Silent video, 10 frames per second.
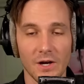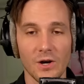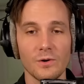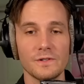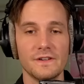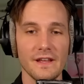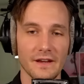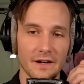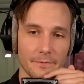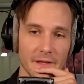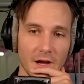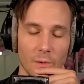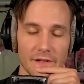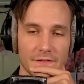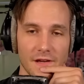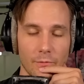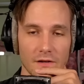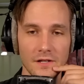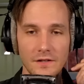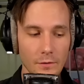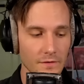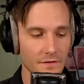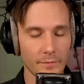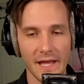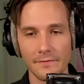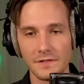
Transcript: Oh gee, here we go. Let's see what doozy we have